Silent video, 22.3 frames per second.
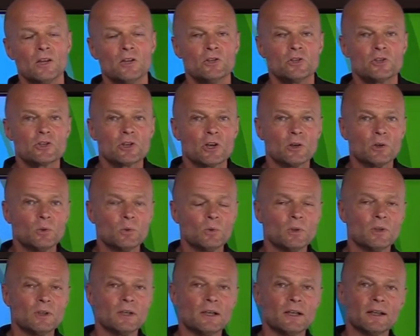
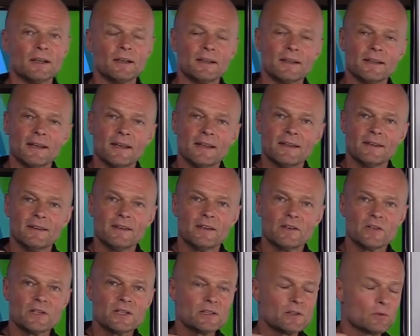So
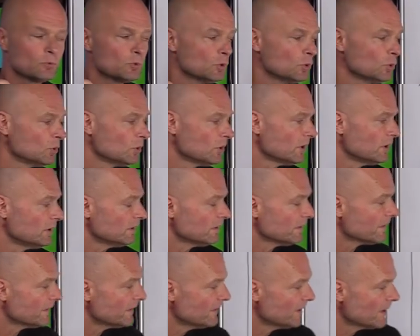there is a rule
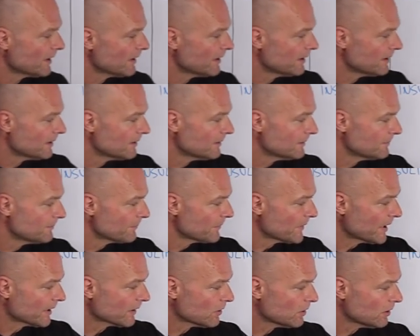
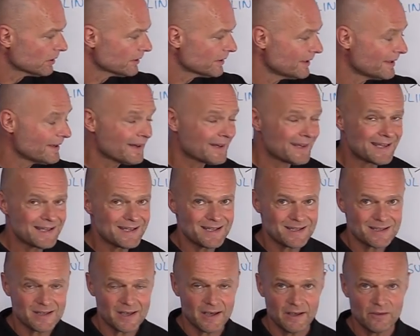I call the
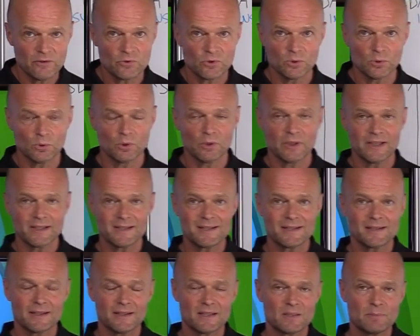90-10 rule that
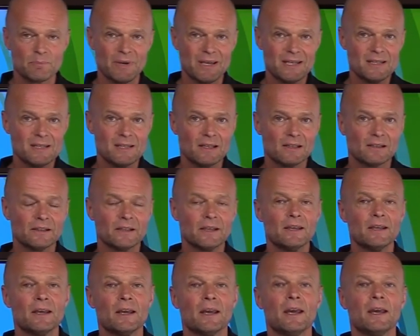says
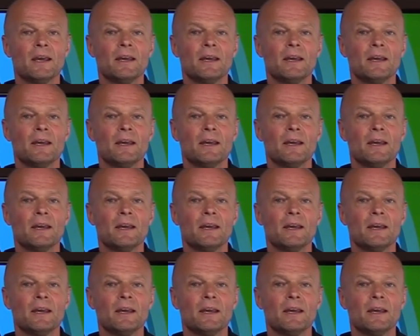basically